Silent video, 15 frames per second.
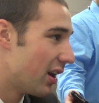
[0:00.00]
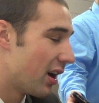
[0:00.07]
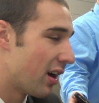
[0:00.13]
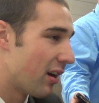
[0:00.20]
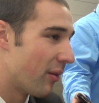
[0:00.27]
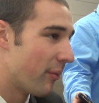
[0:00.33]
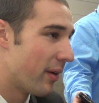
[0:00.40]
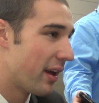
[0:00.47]

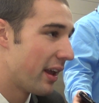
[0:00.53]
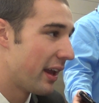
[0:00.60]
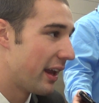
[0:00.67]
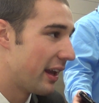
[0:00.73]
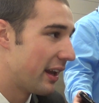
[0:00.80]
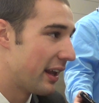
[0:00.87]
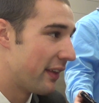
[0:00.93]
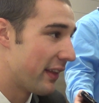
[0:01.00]

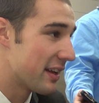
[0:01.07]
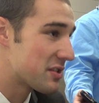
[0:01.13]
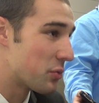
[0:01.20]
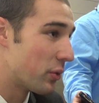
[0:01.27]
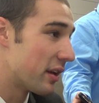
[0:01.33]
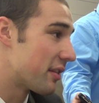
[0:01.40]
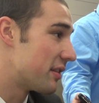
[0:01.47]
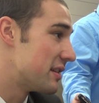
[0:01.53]
And that's
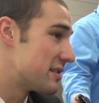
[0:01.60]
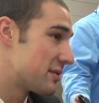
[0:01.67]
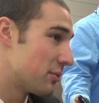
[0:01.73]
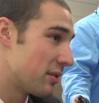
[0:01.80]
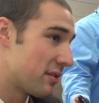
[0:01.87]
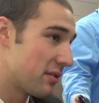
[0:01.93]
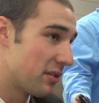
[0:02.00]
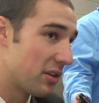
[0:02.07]
with
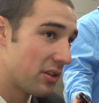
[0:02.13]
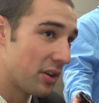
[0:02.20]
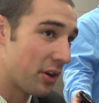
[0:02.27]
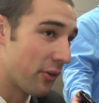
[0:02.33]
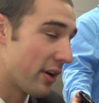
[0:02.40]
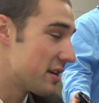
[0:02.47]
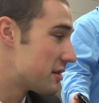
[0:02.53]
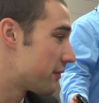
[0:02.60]
these
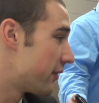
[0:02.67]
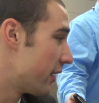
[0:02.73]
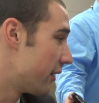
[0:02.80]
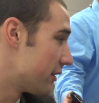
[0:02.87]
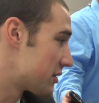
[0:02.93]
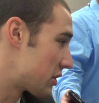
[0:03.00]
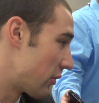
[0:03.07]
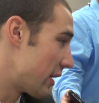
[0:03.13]
great
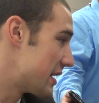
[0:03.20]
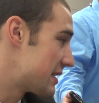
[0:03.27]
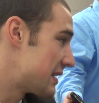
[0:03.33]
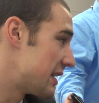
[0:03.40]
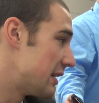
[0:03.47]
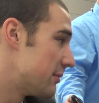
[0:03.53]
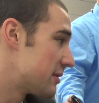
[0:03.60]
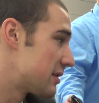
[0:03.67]
defenders, great
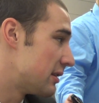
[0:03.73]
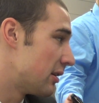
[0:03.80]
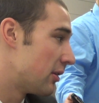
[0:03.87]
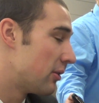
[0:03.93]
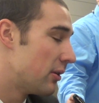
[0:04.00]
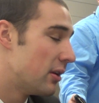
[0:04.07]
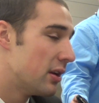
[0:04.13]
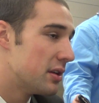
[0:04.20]
teams. Yeah.
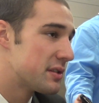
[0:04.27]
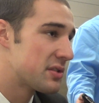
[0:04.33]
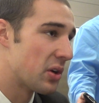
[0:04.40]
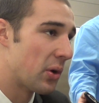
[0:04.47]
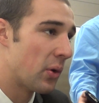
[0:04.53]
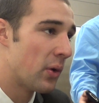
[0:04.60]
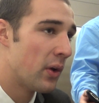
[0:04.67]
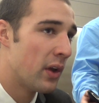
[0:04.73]

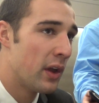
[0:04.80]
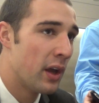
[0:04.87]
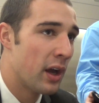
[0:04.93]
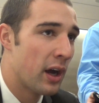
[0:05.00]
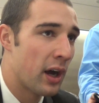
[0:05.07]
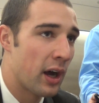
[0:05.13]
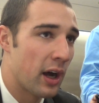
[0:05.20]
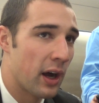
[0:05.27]
So
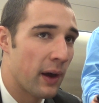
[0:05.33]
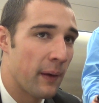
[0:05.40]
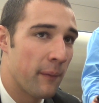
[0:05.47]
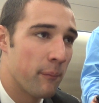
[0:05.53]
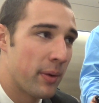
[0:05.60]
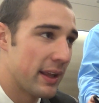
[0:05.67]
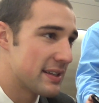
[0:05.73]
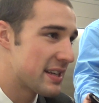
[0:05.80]

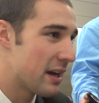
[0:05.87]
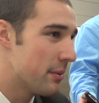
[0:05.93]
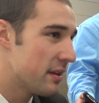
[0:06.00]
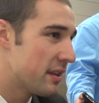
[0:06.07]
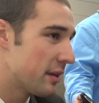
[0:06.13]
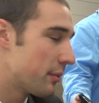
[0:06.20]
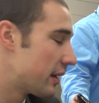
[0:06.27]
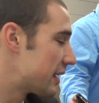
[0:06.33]
by the time I
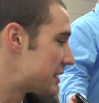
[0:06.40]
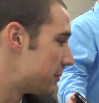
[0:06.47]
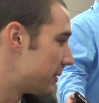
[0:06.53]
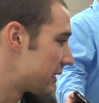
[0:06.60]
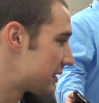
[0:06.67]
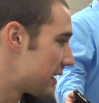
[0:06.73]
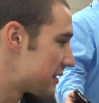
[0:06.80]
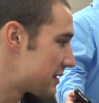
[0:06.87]
think we get to
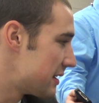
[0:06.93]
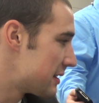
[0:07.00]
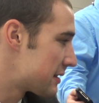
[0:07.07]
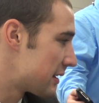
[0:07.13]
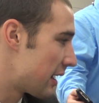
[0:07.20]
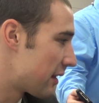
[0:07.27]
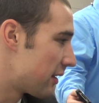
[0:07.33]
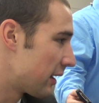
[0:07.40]
Big Ten
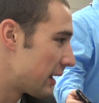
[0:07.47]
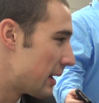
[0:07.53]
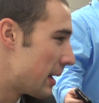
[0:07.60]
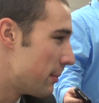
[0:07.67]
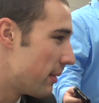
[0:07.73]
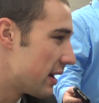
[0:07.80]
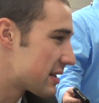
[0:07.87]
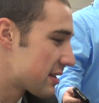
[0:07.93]
season, I think it
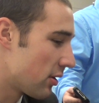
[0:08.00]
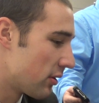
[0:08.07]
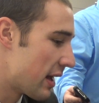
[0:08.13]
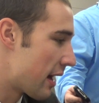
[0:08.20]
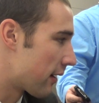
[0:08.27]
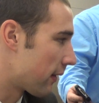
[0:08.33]
may slow down.